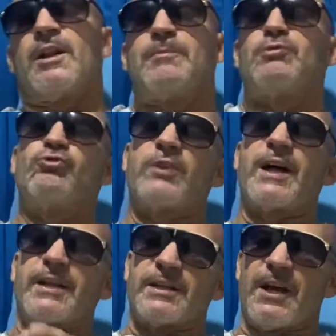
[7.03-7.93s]
me do
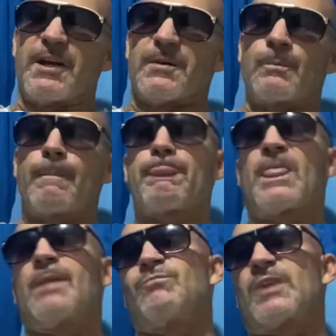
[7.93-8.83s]
that again.
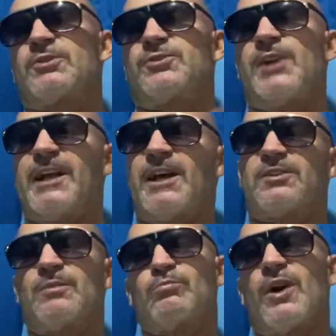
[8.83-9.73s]
Shout out
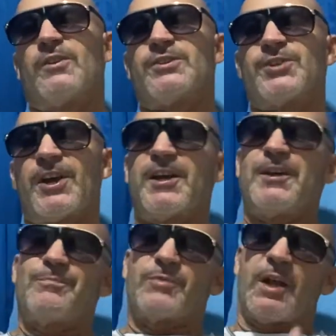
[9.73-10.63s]
to brother
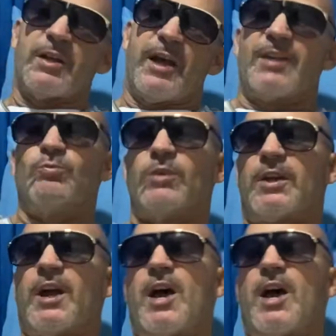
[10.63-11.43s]
Jay and Edwin.